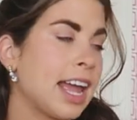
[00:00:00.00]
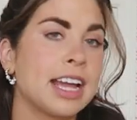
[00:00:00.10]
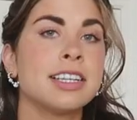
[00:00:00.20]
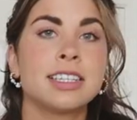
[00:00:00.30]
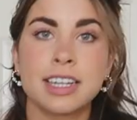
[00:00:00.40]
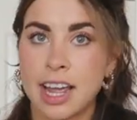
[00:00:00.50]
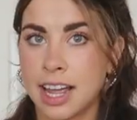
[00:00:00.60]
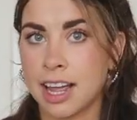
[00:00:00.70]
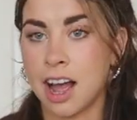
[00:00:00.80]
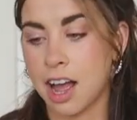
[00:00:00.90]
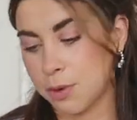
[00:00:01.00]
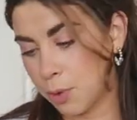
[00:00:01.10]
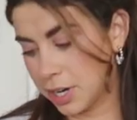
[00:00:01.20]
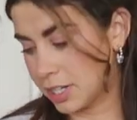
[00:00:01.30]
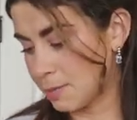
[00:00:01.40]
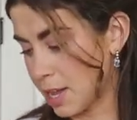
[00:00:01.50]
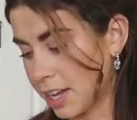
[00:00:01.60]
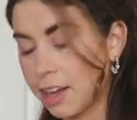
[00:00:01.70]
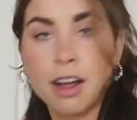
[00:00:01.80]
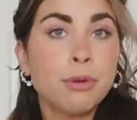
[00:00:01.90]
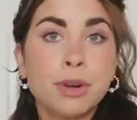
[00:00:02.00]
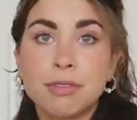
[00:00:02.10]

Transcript: And today I wanted to make a